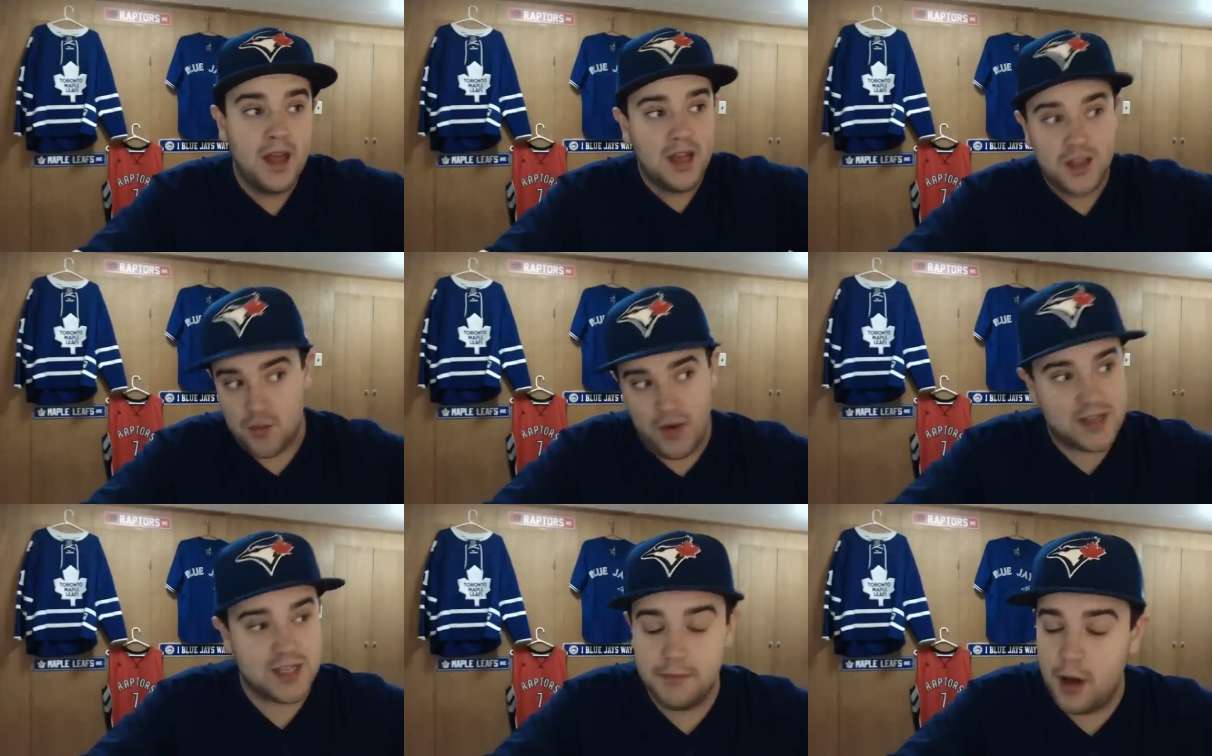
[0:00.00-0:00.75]
The
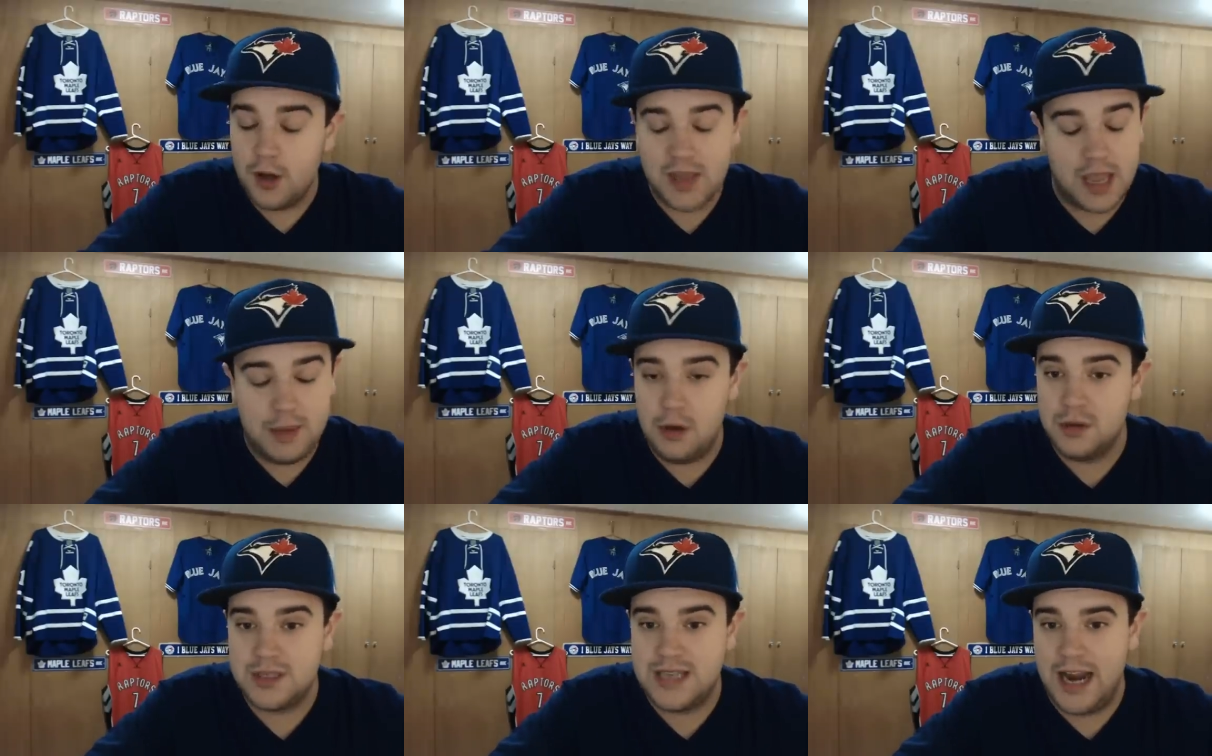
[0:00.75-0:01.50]
rest of the ball game, he
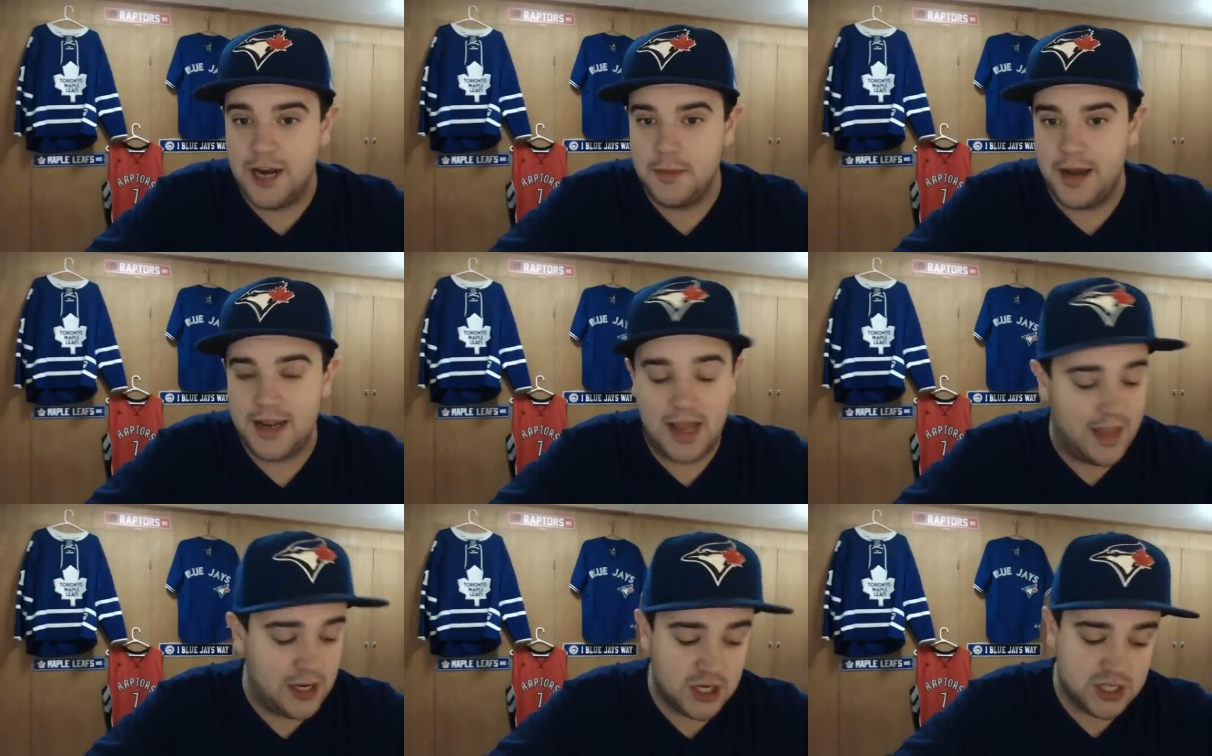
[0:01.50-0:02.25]
was dynamite,
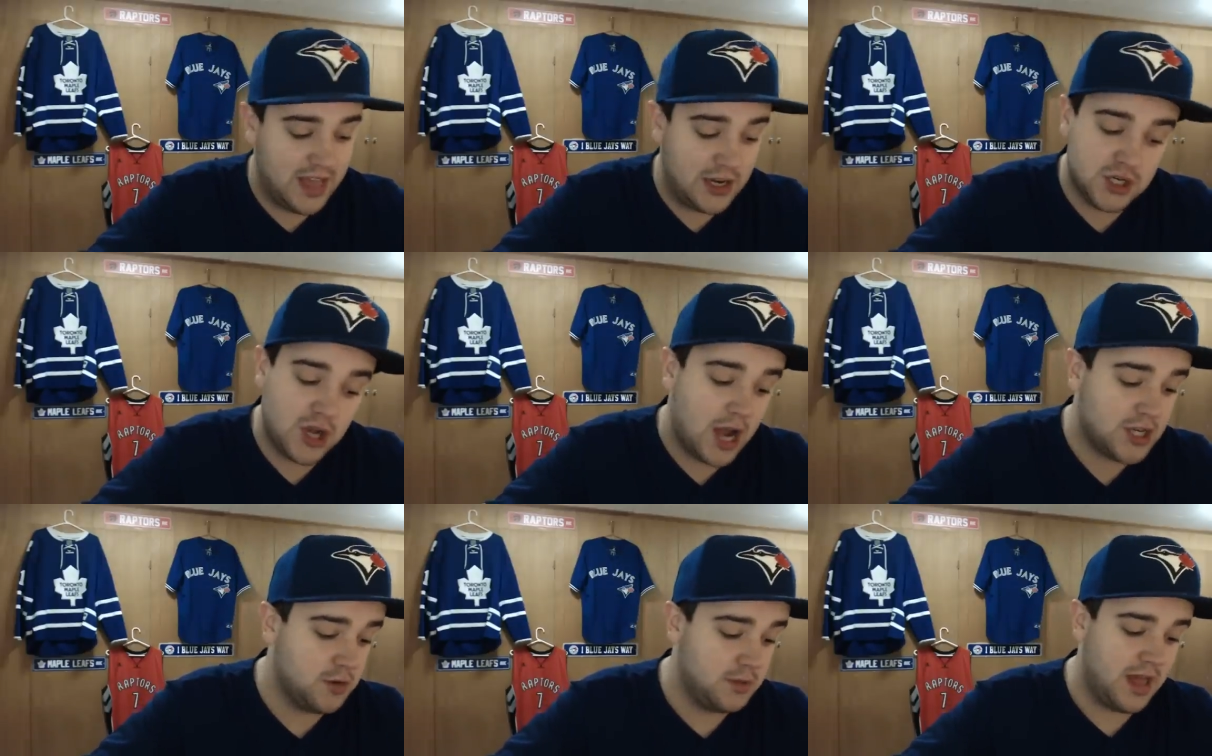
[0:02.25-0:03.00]
and they just they just
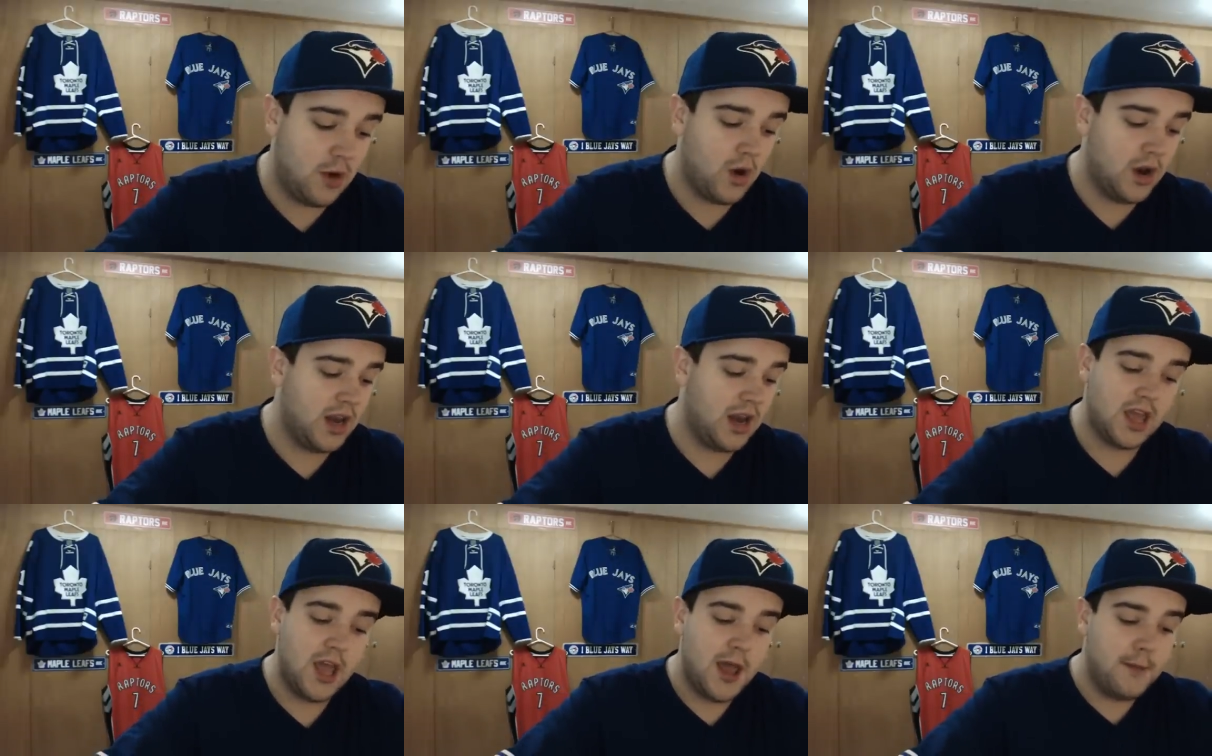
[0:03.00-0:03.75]
got to him in that one
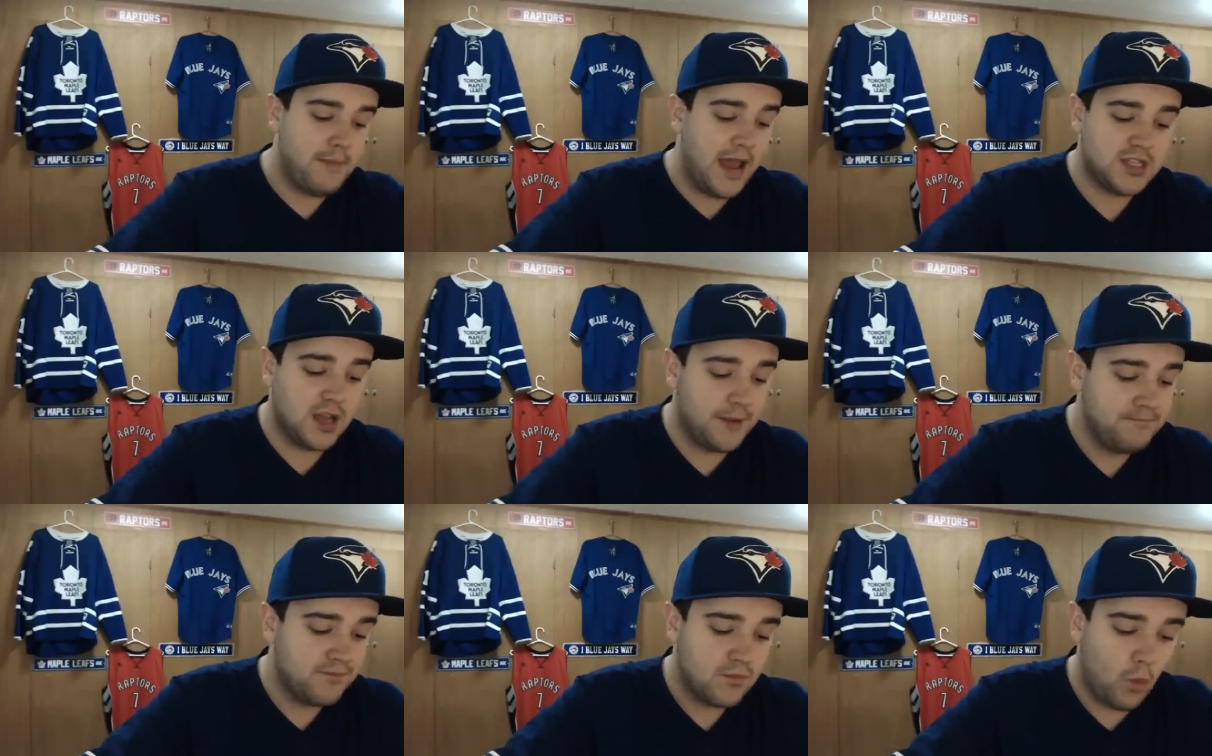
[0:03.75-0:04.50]
inning.
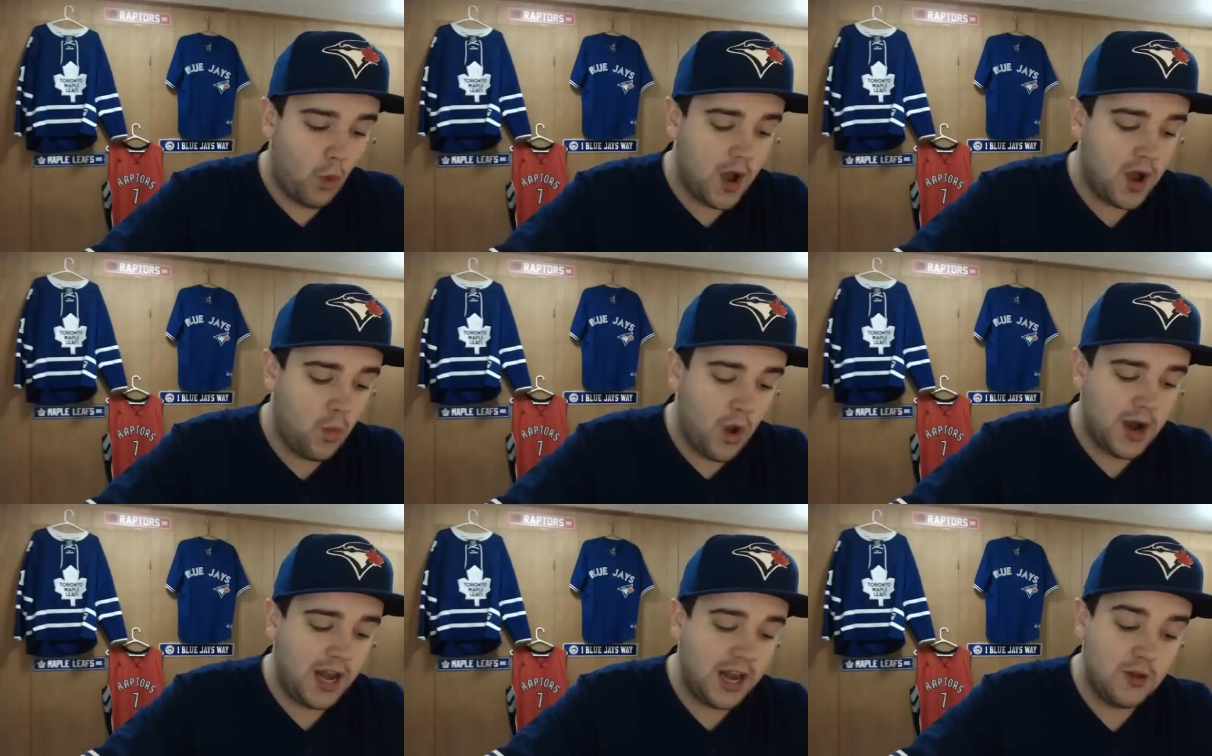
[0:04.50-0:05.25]
Mayza, one, uh,
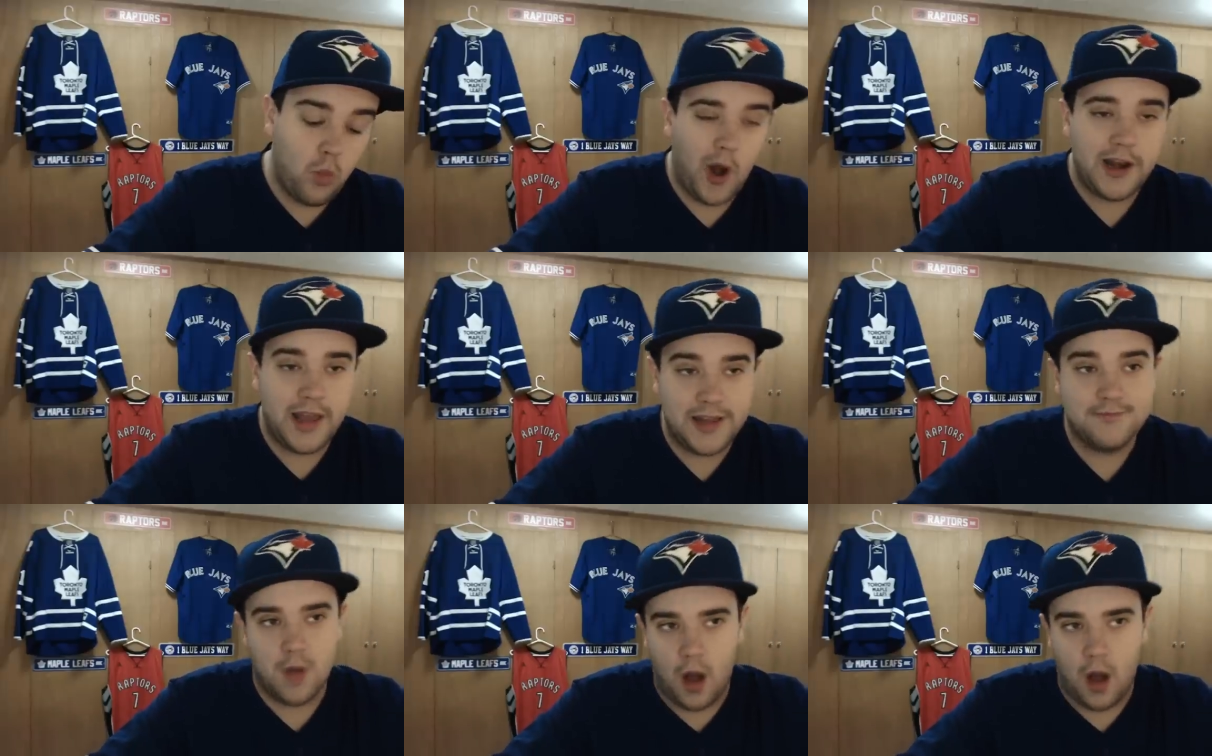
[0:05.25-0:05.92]
one, inning, one hit.